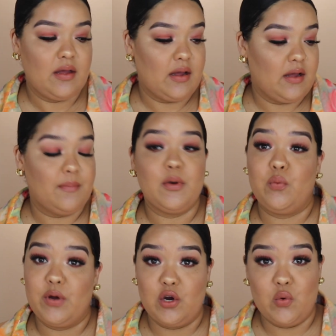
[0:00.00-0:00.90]

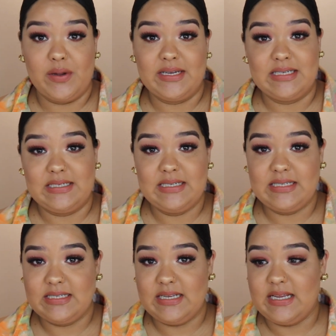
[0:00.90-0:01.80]
But we're going to
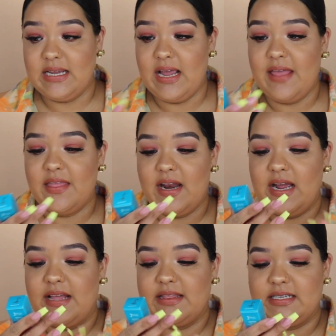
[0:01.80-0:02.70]
see. And then I
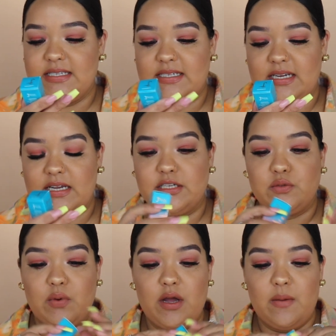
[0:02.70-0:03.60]
got the stick as
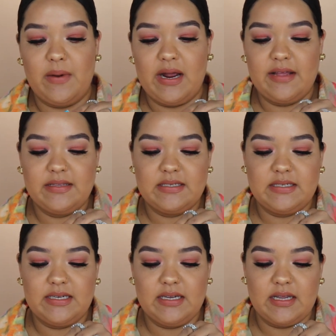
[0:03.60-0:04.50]
well, but I got the
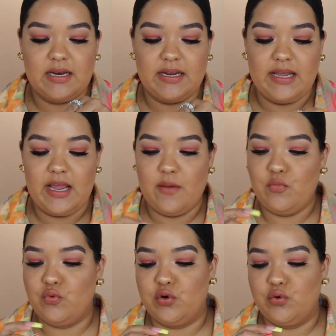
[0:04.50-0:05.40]
stick in
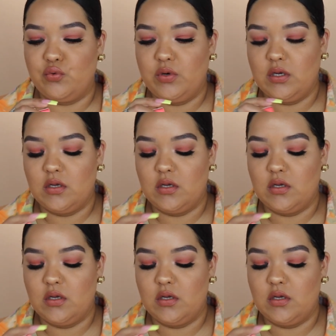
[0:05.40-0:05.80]
Cameroon.